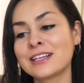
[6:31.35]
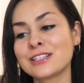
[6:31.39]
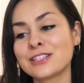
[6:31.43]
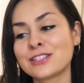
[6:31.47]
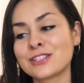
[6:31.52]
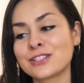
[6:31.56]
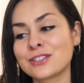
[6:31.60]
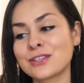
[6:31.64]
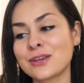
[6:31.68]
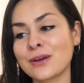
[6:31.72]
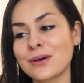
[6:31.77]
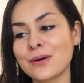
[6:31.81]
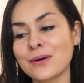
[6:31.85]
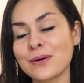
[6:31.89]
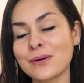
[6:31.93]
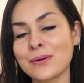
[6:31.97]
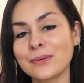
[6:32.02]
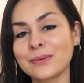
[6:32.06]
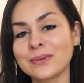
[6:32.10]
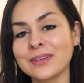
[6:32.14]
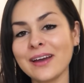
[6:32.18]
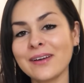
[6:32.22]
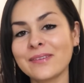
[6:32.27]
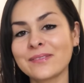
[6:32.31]

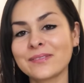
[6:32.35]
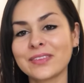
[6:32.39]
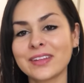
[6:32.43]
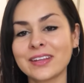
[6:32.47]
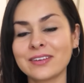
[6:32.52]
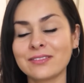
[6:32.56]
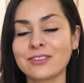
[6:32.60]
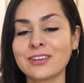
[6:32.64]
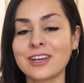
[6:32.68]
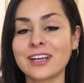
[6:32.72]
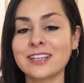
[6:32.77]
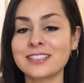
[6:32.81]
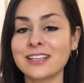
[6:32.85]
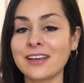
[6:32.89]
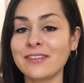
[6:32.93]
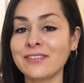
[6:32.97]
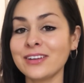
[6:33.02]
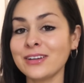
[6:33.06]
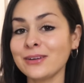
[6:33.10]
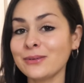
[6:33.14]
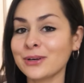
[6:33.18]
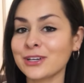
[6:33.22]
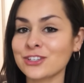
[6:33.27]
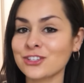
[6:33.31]
So yeah, if you guys have
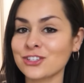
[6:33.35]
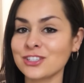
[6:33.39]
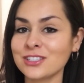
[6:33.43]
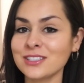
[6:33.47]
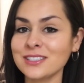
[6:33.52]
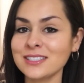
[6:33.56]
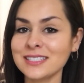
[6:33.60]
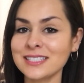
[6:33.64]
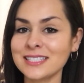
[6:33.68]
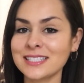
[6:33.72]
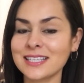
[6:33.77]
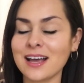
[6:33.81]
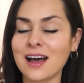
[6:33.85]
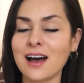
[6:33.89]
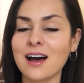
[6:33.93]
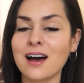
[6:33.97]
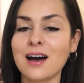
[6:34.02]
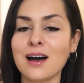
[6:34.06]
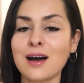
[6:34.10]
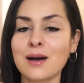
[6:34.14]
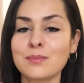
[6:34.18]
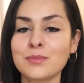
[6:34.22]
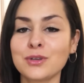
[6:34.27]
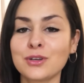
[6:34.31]
any questions,
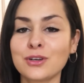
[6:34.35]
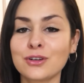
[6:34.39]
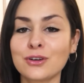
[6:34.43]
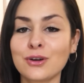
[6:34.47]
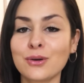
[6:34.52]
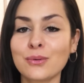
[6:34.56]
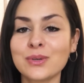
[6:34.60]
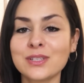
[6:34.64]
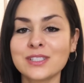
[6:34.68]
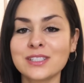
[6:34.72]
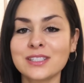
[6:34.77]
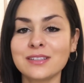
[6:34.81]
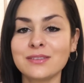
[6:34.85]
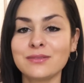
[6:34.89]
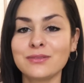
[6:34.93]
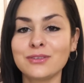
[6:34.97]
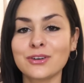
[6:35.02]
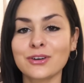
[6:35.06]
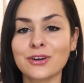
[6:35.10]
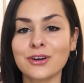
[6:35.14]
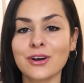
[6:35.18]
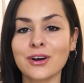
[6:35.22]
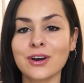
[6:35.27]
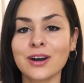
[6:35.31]
you can always leave
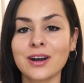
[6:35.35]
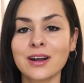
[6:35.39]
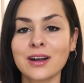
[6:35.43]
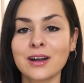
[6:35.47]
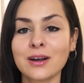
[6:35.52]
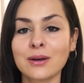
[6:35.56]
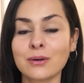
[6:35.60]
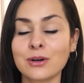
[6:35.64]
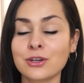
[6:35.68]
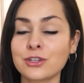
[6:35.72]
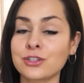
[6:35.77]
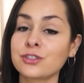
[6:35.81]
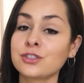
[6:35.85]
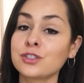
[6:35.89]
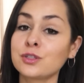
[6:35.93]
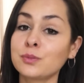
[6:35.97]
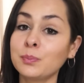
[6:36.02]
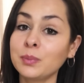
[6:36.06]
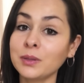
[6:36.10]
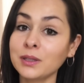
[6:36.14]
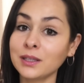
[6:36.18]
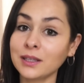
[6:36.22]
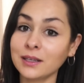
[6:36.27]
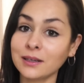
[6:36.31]
your questions
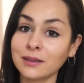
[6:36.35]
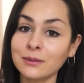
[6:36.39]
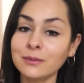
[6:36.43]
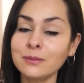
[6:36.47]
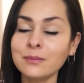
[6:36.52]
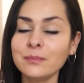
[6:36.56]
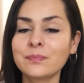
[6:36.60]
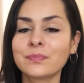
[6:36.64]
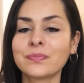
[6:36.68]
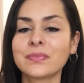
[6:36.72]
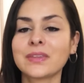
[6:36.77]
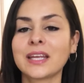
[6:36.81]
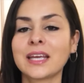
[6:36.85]
below,